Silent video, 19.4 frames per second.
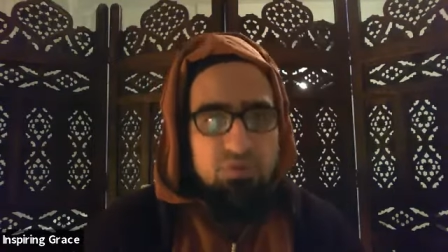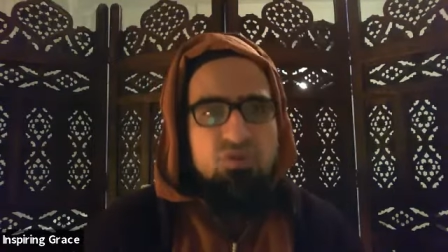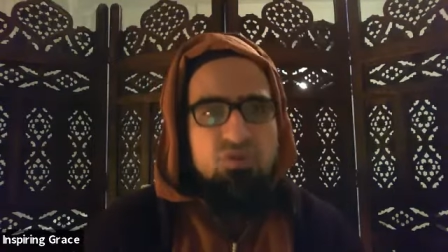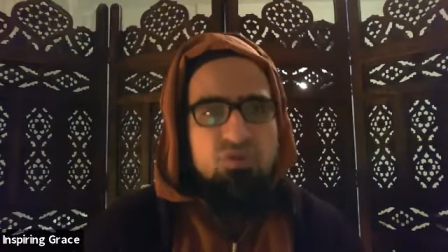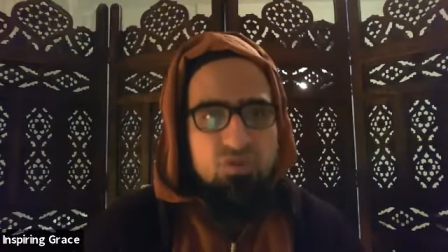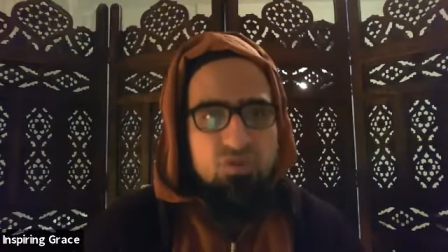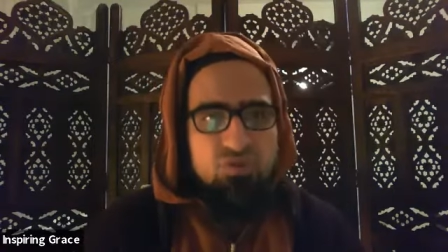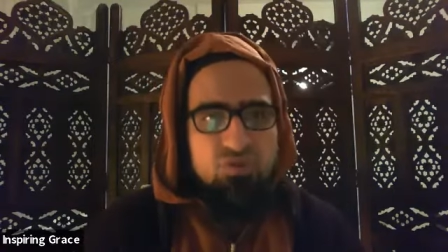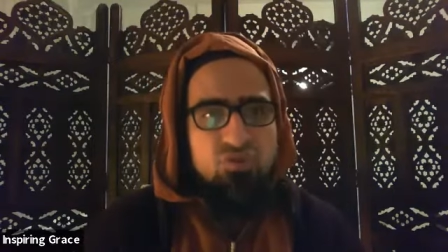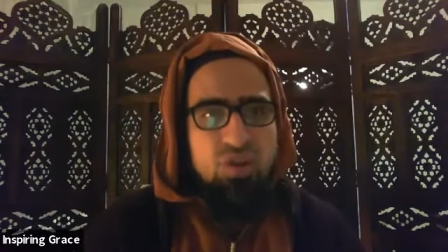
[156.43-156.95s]
you
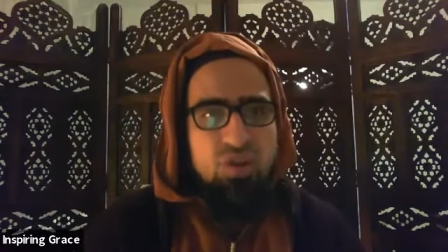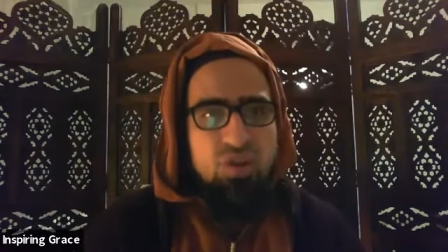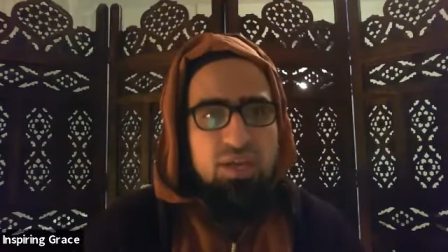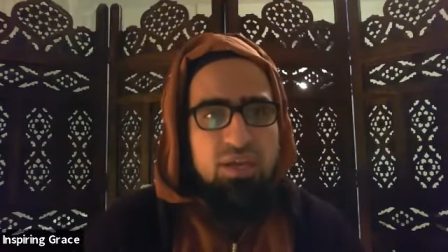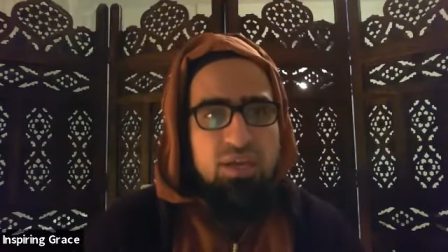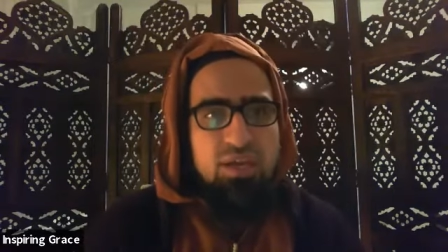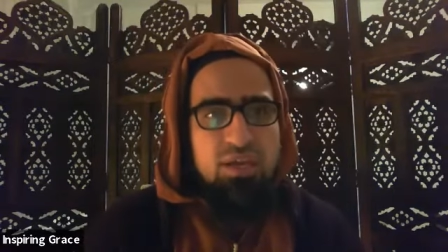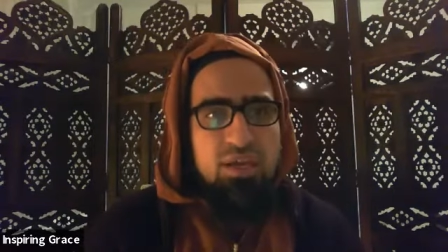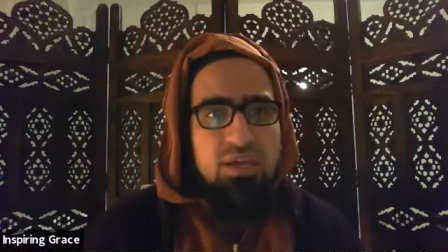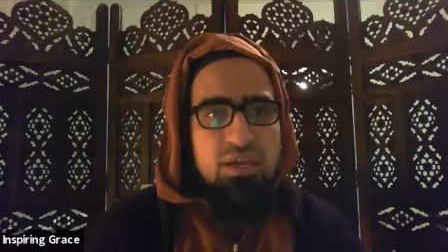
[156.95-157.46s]
know,
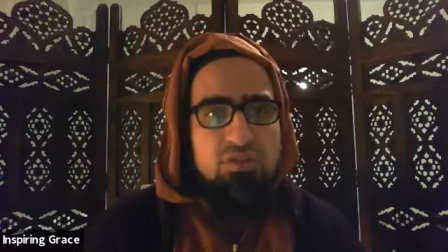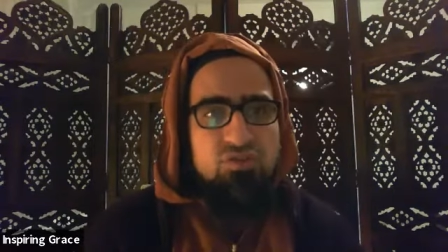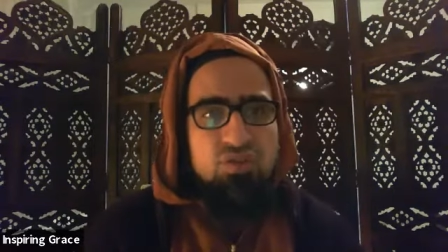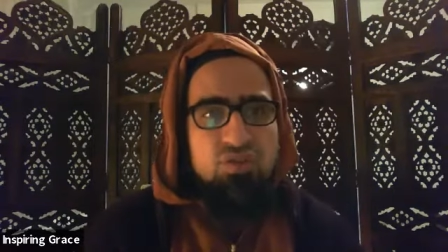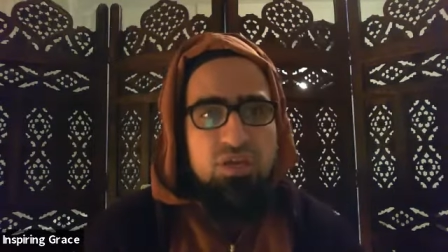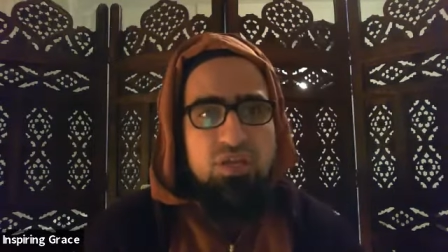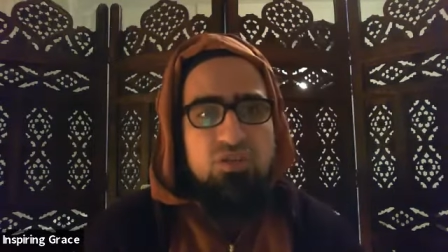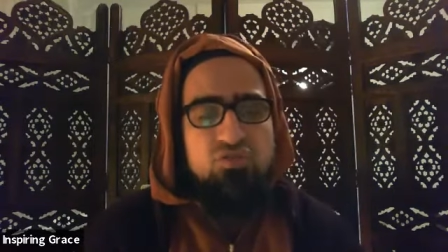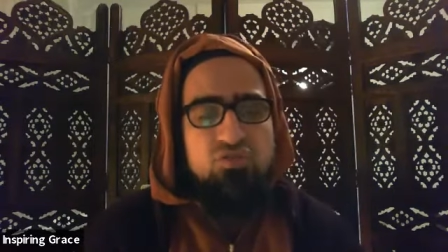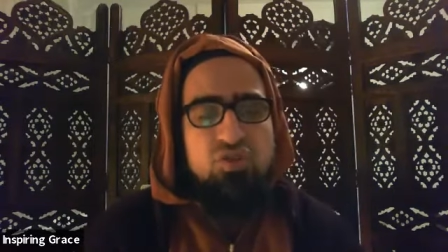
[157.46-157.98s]
training,
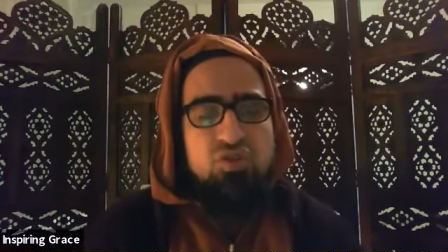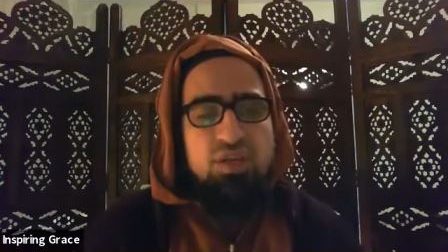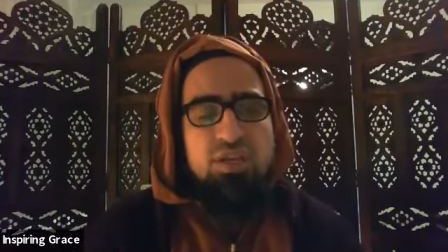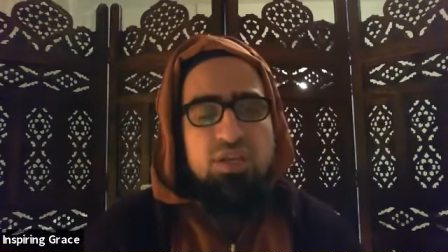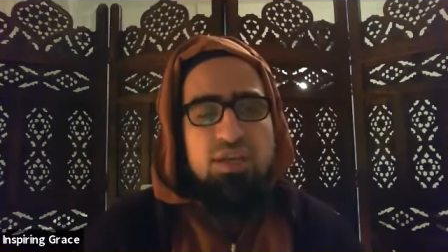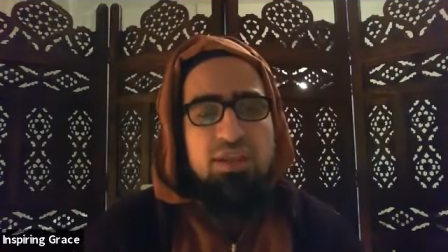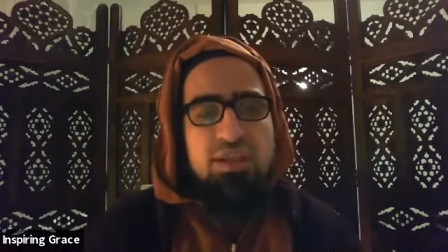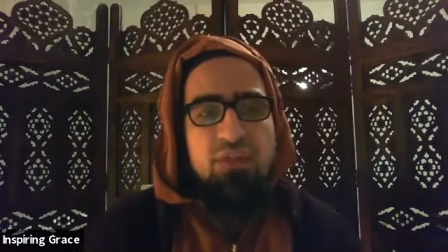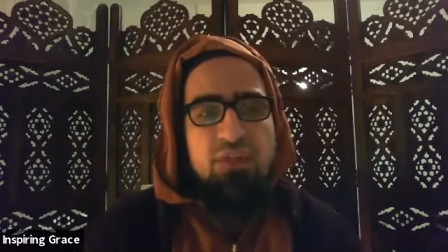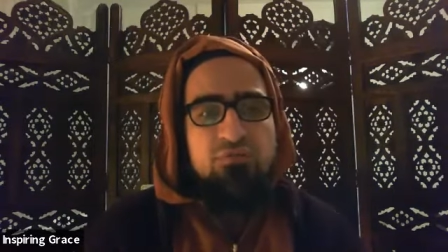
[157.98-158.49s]
tra
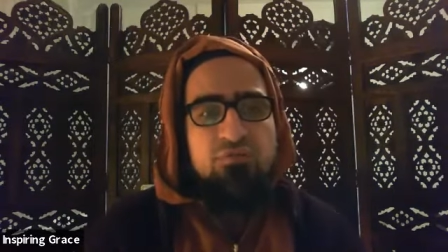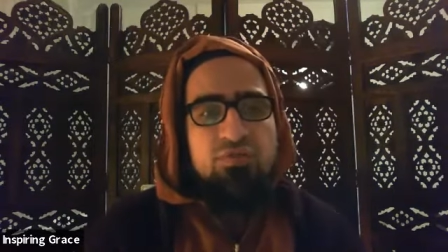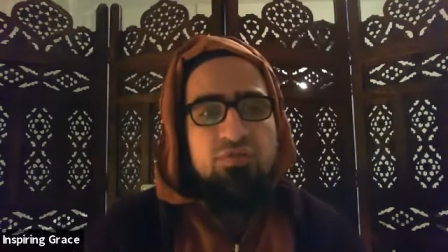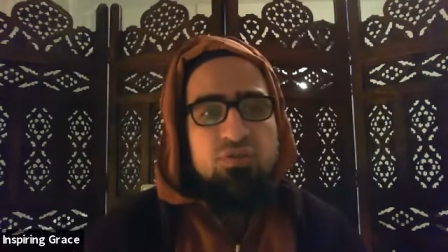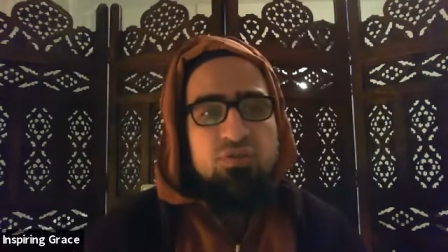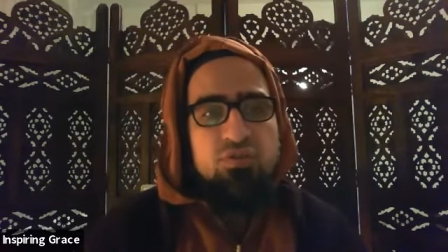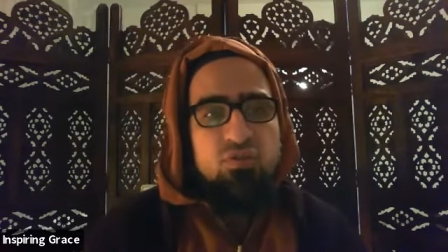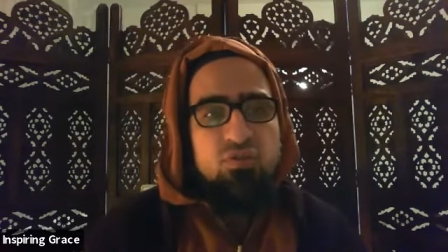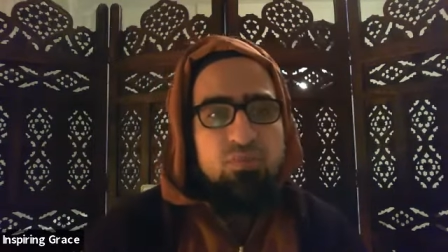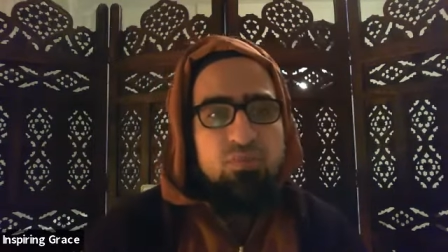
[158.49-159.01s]
training and
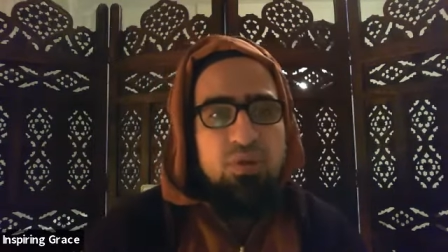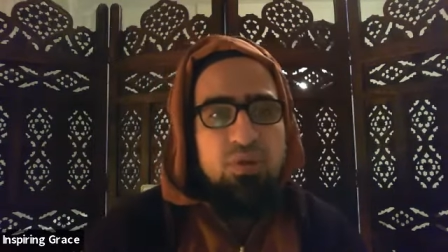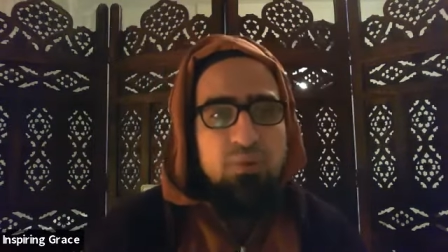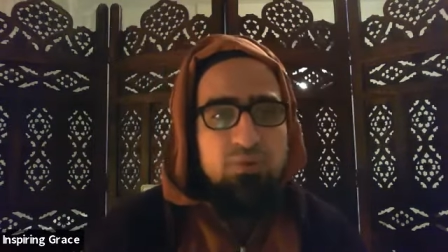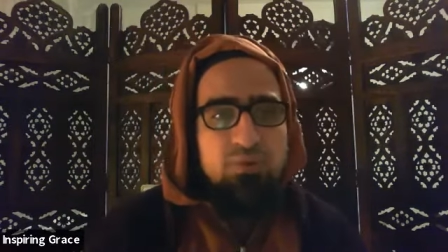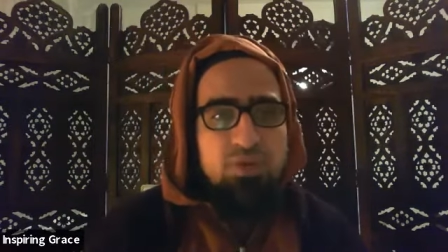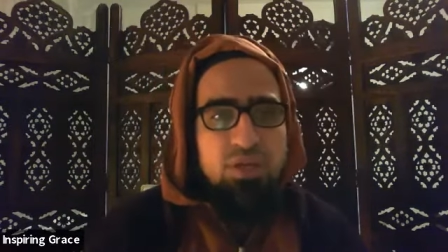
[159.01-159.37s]
effort to be able